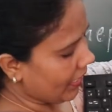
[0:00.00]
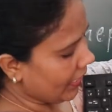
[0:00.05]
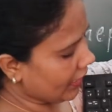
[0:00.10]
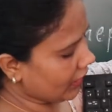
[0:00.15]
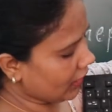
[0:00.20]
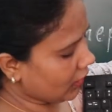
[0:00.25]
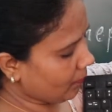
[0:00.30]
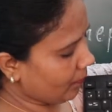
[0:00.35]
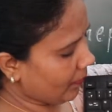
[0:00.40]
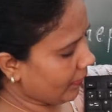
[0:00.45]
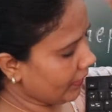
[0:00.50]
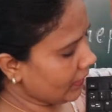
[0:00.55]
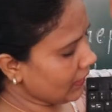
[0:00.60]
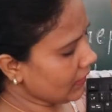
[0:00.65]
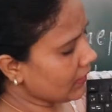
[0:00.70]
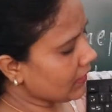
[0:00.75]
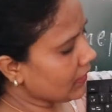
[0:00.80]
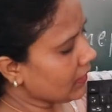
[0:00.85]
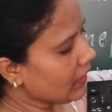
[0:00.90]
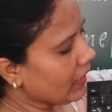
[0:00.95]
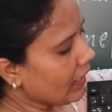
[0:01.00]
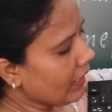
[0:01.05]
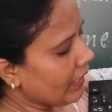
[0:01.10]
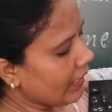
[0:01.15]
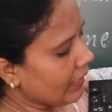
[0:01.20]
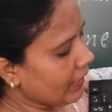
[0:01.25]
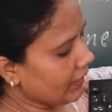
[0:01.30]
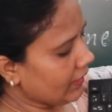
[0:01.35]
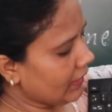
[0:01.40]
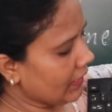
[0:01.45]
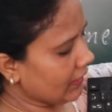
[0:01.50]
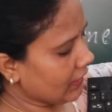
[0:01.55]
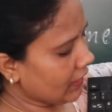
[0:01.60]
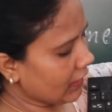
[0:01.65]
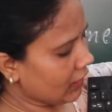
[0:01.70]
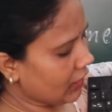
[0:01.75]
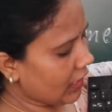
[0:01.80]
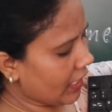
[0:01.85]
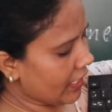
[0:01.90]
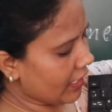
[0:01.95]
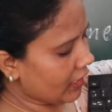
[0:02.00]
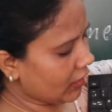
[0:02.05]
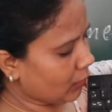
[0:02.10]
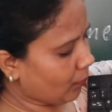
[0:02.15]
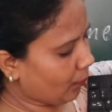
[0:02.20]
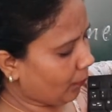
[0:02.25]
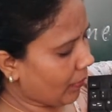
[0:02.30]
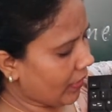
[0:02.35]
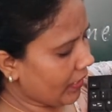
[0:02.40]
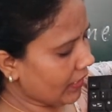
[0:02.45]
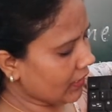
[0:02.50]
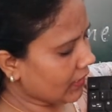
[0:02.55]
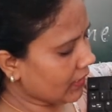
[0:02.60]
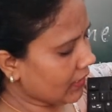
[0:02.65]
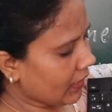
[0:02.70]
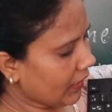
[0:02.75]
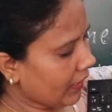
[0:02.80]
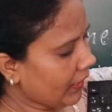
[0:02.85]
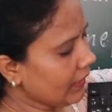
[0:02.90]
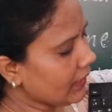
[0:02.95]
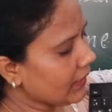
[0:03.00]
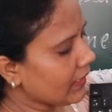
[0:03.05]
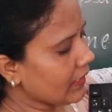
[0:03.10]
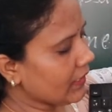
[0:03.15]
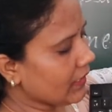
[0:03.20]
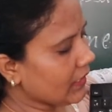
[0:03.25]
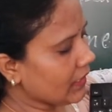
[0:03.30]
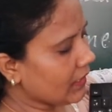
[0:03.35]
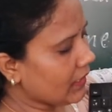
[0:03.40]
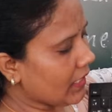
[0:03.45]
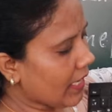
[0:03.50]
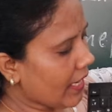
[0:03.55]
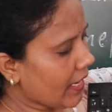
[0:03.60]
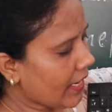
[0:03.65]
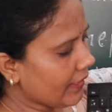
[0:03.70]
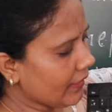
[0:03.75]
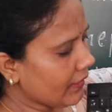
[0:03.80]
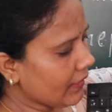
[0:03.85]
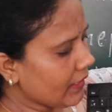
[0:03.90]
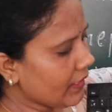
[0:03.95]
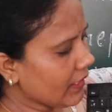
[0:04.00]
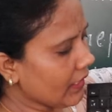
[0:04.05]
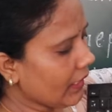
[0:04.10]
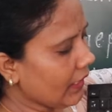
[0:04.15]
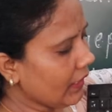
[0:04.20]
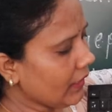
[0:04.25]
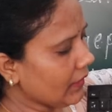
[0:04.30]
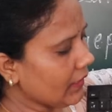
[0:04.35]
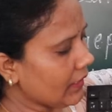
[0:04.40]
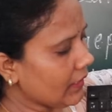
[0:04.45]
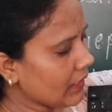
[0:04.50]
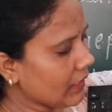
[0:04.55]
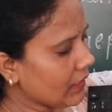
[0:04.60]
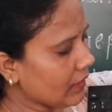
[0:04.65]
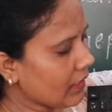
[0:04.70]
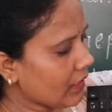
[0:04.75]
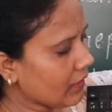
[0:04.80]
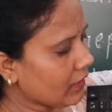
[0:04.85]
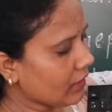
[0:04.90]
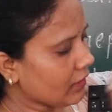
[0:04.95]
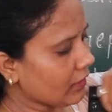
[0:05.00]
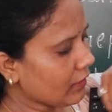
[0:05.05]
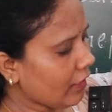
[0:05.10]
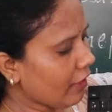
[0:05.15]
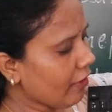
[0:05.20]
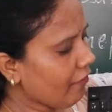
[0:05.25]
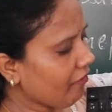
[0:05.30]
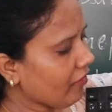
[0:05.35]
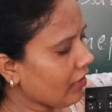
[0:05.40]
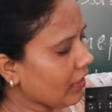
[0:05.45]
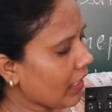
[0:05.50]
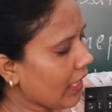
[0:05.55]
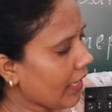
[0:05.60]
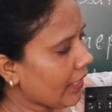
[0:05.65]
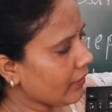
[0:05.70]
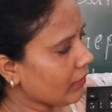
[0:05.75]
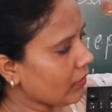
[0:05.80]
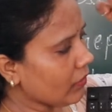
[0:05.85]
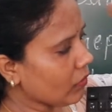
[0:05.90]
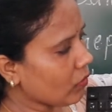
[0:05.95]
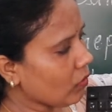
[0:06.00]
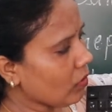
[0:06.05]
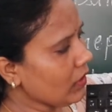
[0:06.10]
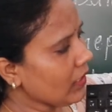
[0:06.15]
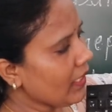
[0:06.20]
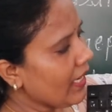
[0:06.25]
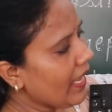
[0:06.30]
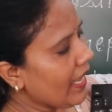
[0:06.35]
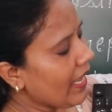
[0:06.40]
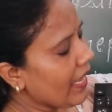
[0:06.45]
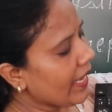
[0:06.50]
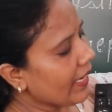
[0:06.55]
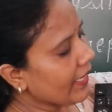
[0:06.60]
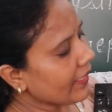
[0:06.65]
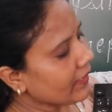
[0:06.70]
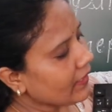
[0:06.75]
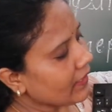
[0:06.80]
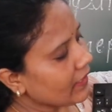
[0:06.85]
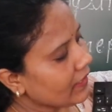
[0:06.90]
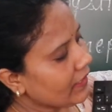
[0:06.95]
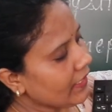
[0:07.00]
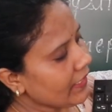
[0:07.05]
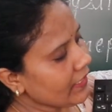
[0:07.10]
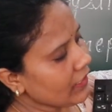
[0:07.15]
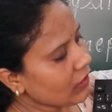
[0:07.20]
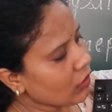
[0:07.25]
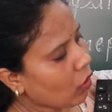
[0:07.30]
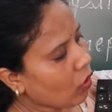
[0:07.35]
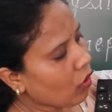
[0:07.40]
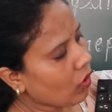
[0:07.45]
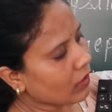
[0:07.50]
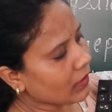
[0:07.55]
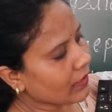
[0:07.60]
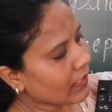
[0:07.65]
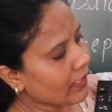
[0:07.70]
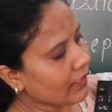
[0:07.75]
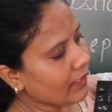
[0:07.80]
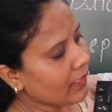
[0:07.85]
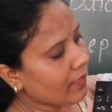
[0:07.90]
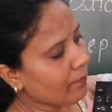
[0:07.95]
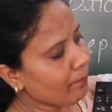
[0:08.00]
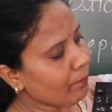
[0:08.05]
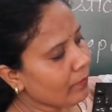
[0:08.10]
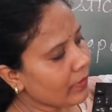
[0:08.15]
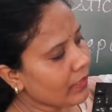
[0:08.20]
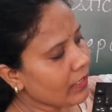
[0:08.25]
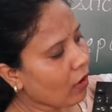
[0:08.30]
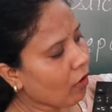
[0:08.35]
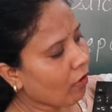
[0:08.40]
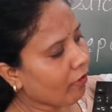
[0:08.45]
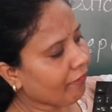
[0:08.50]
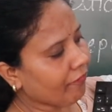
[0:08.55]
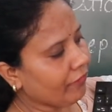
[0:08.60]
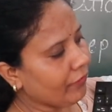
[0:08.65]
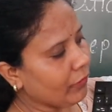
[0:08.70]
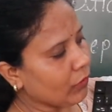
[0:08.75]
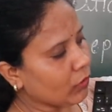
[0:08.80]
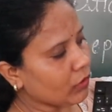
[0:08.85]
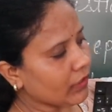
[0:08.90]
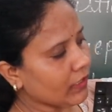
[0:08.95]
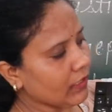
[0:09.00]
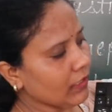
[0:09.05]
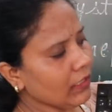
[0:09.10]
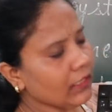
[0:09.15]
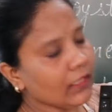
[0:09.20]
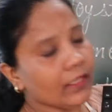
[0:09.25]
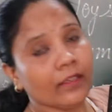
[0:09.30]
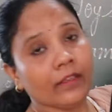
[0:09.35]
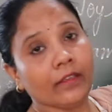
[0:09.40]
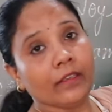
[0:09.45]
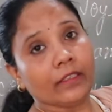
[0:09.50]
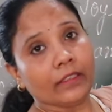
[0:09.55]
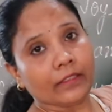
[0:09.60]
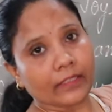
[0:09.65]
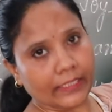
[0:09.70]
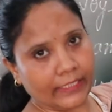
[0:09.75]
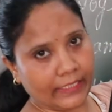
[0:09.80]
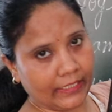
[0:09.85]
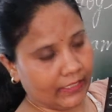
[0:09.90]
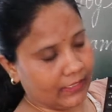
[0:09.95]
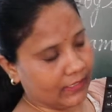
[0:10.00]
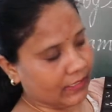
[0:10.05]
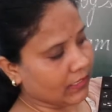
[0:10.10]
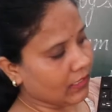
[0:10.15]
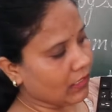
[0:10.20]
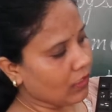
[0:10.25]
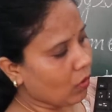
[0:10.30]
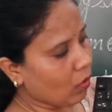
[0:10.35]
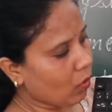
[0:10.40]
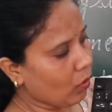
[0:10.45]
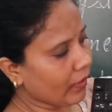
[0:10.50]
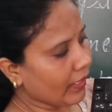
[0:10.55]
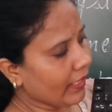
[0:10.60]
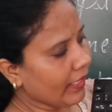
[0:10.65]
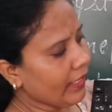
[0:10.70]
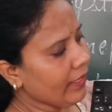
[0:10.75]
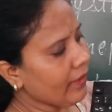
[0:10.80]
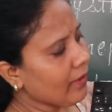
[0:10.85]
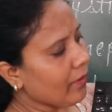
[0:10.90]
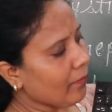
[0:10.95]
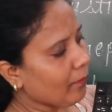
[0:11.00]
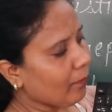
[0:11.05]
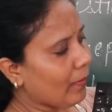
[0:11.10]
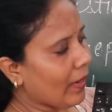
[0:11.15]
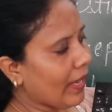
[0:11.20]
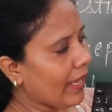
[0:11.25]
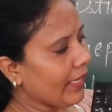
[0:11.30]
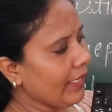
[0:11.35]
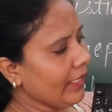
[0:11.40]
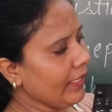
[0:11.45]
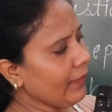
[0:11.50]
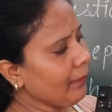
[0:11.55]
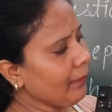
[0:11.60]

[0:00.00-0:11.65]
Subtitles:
space. This is the space key. This is the enter key. This is the shift control, and these are the number of using keys. Okay, by